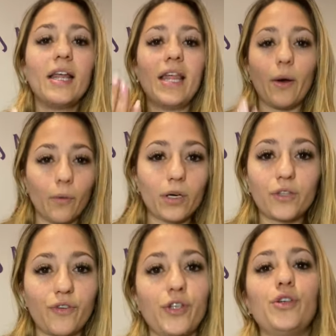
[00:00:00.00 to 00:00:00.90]
that works
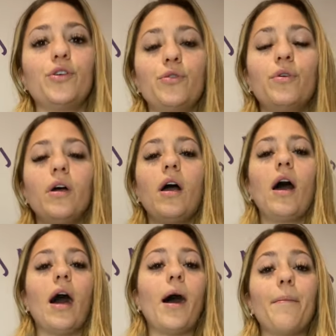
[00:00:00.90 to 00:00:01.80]
for you
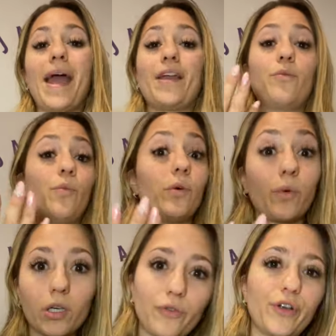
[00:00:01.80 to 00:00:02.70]
and what
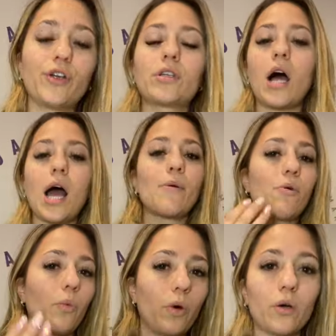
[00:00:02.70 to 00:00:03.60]
works for your time
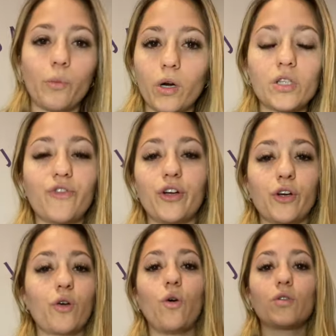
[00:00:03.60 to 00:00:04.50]
and what works for
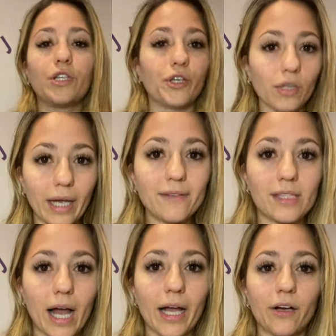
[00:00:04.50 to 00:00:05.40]
your goals and your
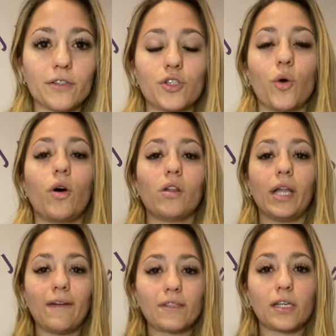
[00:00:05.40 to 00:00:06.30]
lifestyle. So a
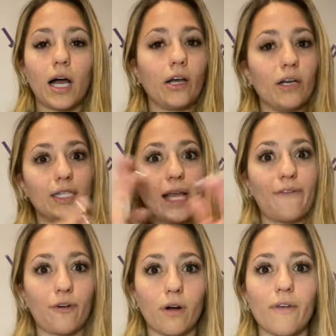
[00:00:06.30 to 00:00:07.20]
lifestyle is a
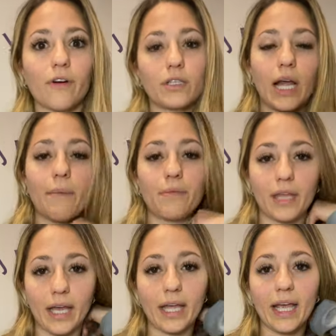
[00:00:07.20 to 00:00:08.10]
forever type
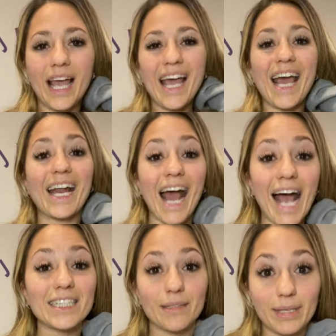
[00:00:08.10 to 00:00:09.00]
thing, and it
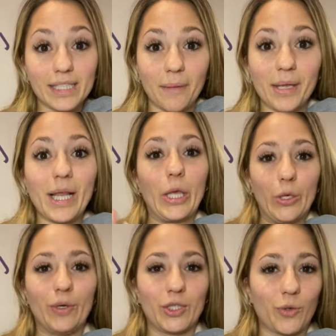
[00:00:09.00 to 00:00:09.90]
has to be something that
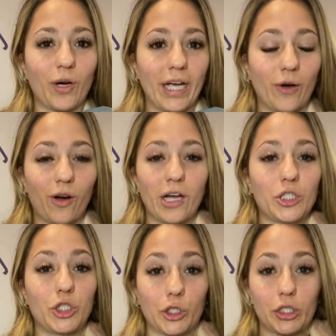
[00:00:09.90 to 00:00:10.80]
you enjoy, or
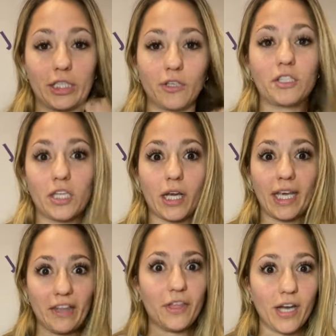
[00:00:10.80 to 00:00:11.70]
else you're still
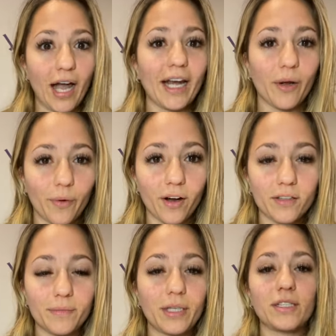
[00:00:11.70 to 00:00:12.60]
stuck in the dieting
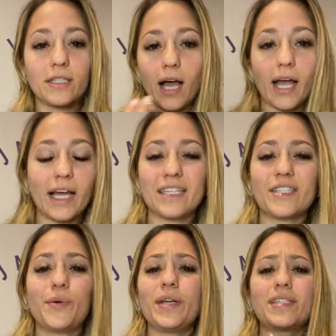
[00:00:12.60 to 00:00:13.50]
world, because a diet is
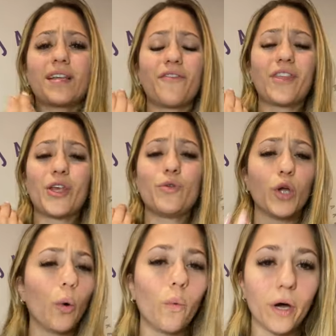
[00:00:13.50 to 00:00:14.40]
doing stuff that you
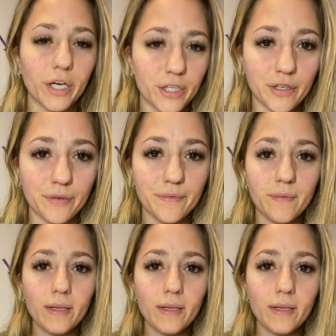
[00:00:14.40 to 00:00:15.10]
don't want to do.